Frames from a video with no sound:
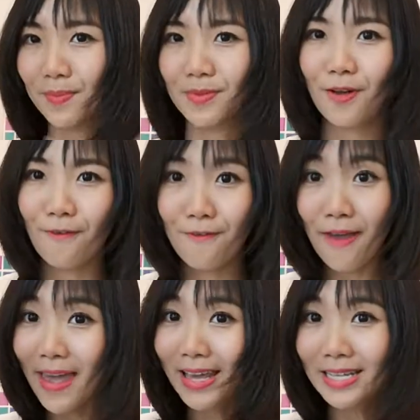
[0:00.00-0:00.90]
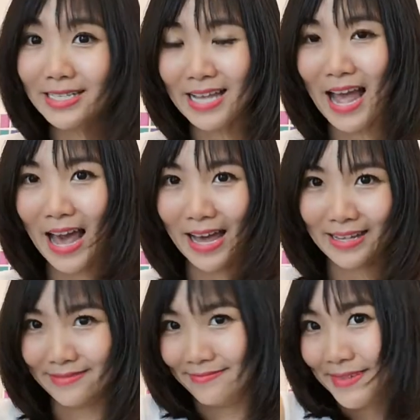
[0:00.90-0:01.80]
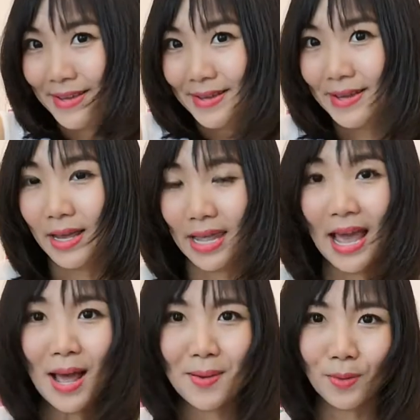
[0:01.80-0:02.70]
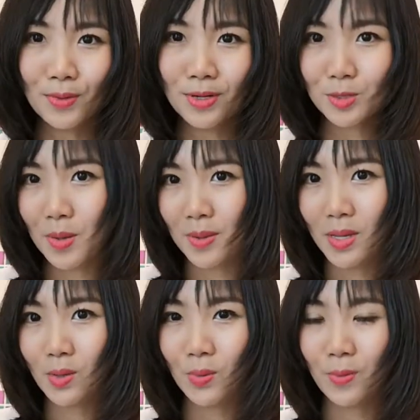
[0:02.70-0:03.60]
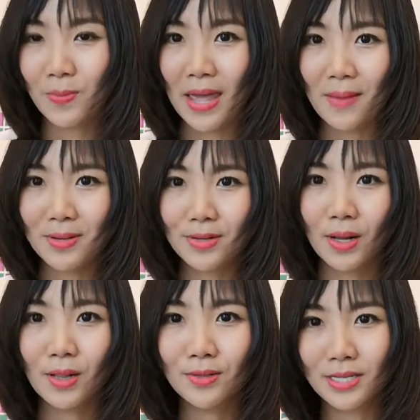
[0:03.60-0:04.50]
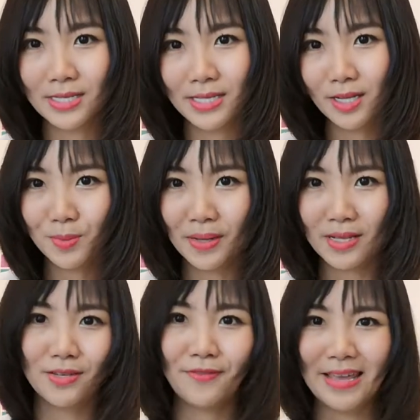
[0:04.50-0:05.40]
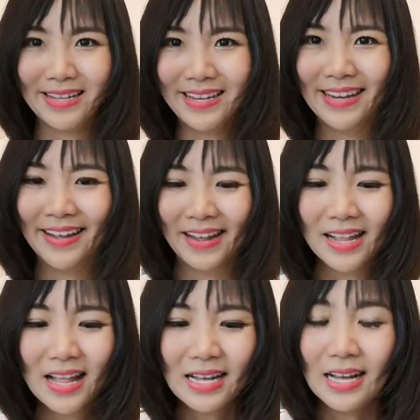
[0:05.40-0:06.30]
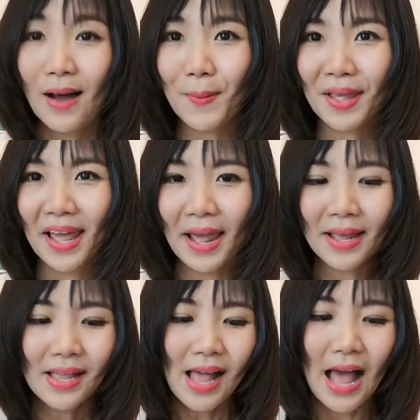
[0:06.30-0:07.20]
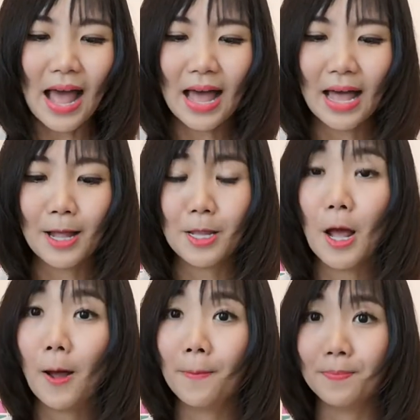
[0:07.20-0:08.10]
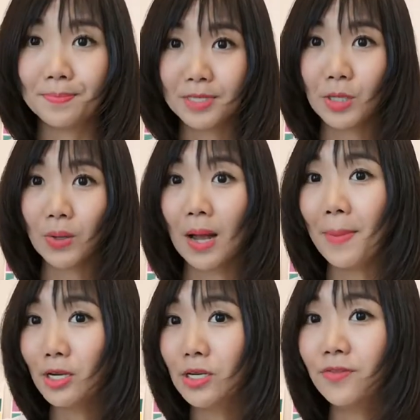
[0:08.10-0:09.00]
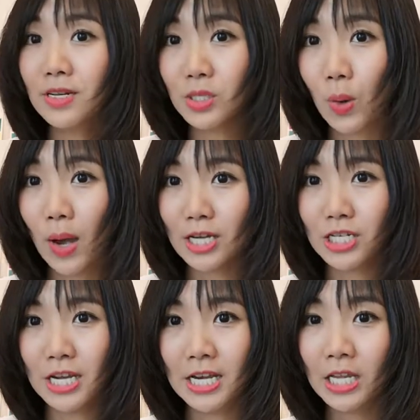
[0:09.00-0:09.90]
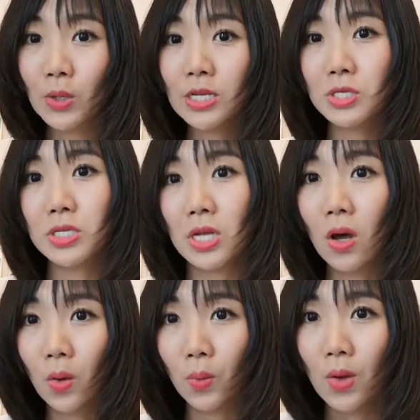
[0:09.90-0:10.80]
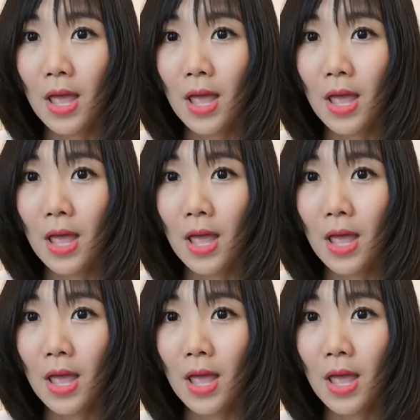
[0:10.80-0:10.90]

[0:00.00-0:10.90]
your face, and yeah, who knows, maybe you will be able to close the sales because of it. Okay, and so come back to the first question. You need to know